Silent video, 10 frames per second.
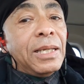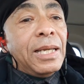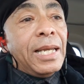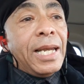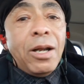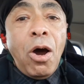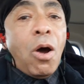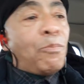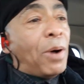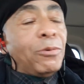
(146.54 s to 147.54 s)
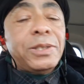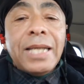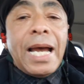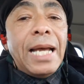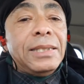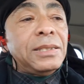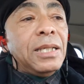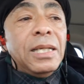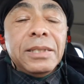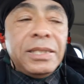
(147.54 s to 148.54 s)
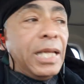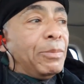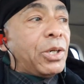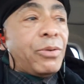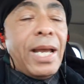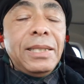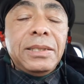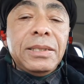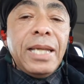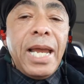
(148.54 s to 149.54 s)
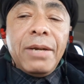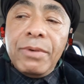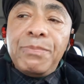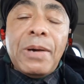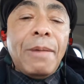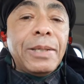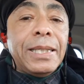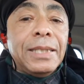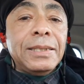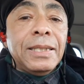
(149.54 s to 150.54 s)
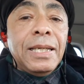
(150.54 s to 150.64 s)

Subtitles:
And both sides, the Democrats and the Republicans,